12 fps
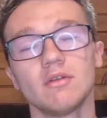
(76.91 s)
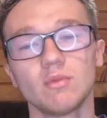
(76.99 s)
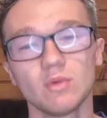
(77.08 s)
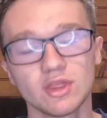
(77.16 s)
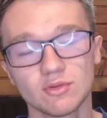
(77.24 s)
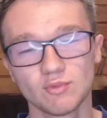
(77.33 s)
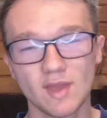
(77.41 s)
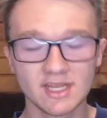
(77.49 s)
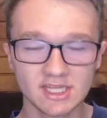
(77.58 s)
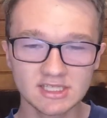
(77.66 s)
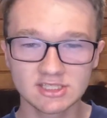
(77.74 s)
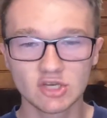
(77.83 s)
with
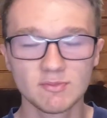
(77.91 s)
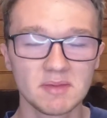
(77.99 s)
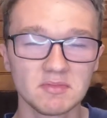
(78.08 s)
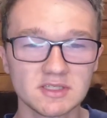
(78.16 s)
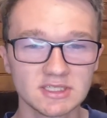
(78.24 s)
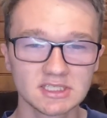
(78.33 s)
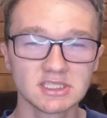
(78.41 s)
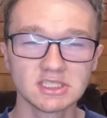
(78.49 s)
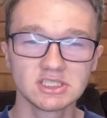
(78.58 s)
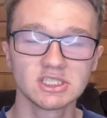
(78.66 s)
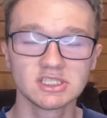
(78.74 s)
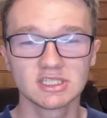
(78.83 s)
radius, so maybe 6
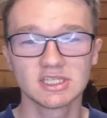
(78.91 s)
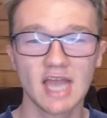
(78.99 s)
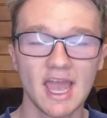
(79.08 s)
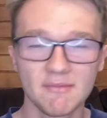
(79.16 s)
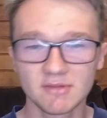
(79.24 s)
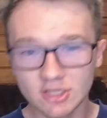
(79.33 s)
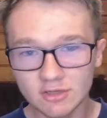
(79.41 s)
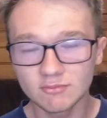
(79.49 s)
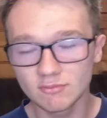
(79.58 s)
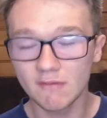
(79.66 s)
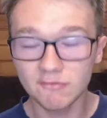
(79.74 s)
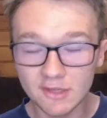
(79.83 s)
inches in diameter,
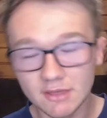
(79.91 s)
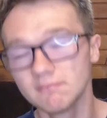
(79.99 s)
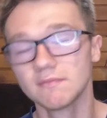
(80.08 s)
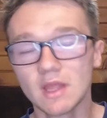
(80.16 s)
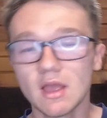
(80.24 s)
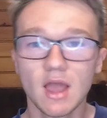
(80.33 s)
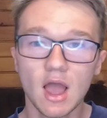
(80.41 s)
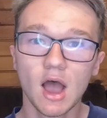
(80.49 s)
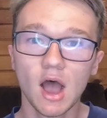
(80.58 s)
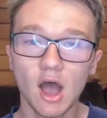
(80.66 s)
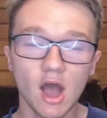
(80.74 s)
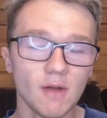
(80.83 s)
roughly.
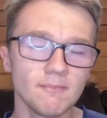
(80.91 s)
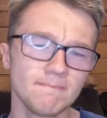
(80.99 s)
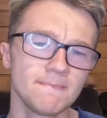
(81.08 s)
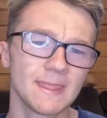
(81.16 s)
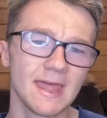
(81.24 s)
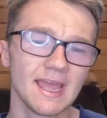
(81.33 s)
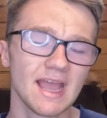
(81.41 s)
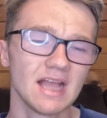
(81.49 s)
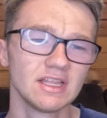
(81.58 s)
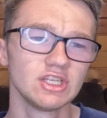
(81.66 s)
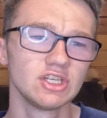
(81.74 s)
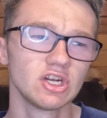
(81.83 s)

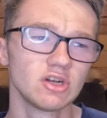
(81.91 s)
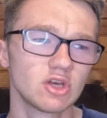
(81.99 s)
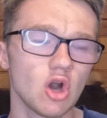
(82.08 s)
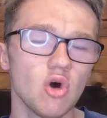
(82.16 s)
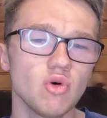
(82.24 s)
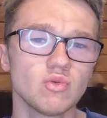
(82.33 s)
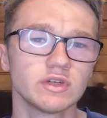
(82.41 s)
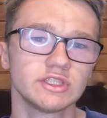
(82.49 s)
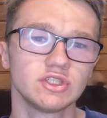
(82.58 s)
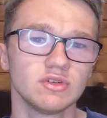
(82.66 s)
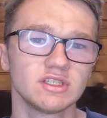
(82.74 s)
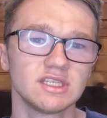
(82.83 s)
And your goal
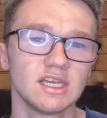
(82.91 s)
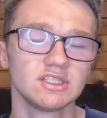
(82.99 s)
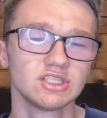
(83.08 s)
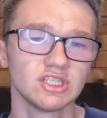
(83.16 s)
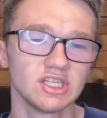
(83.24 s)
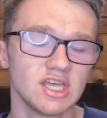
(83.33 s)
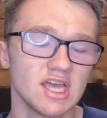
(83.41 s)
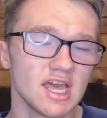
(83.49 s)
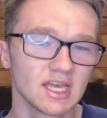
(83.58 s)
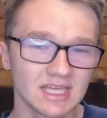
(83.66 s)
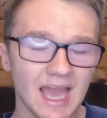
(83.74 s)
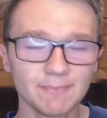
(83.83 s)
was to essentially
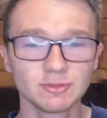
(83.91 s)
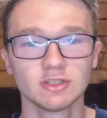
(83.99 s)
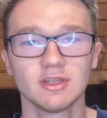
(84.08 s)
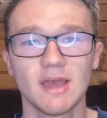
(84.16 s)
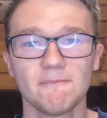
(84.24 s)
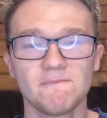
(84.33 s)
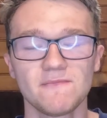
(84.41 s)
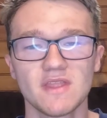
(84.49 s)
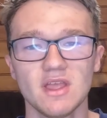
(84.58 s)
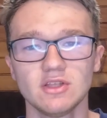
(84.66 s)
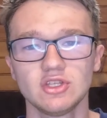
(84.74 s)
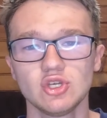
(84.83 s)
capture them
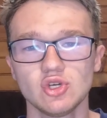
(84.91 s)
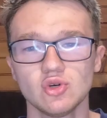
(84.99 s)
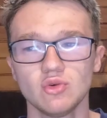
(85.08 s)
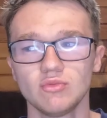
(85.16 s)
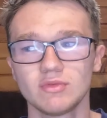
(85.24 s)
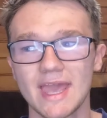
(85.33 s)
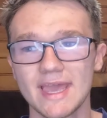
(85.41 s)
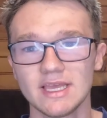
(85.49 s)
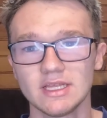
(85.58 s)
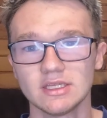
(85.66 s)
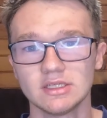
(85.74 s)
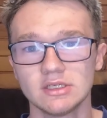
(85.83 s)
to
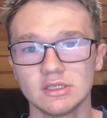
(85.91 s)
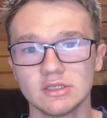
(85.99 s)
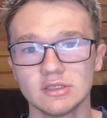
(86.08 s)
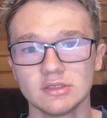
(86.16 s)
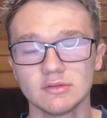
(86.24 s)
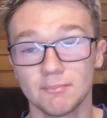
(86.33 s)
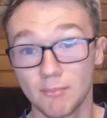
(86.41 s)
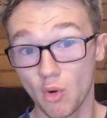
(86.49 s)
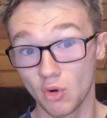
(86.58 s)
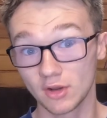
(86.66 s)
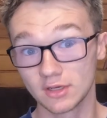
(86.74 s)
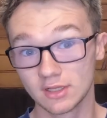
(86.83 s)
gain
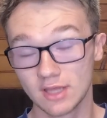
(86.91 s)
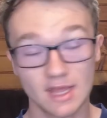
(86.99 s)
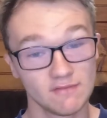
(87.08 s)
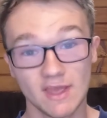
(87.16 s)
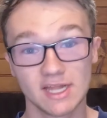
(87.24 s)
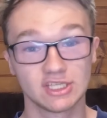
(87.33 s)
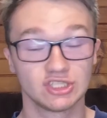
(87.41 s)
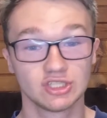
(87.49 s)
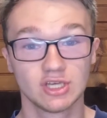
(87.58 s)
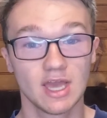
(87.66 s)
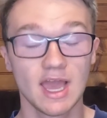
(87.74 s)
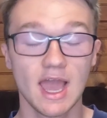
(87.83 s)
board
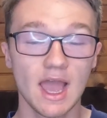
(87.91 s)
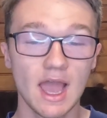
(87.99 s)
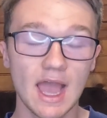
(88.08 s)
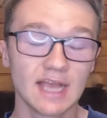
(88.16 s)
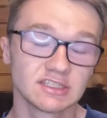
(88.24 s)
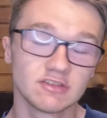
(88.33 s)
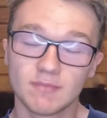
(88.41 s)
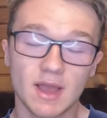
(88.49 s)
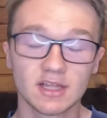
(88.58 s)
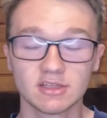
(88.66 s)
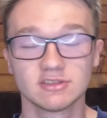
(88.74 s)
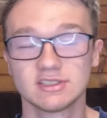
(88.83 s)
advantage, as of
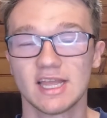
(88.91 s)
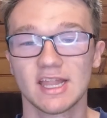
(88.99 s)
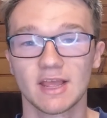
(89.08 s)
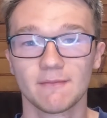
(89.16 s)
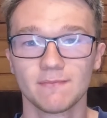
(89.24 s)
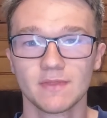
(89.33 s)
my understanding.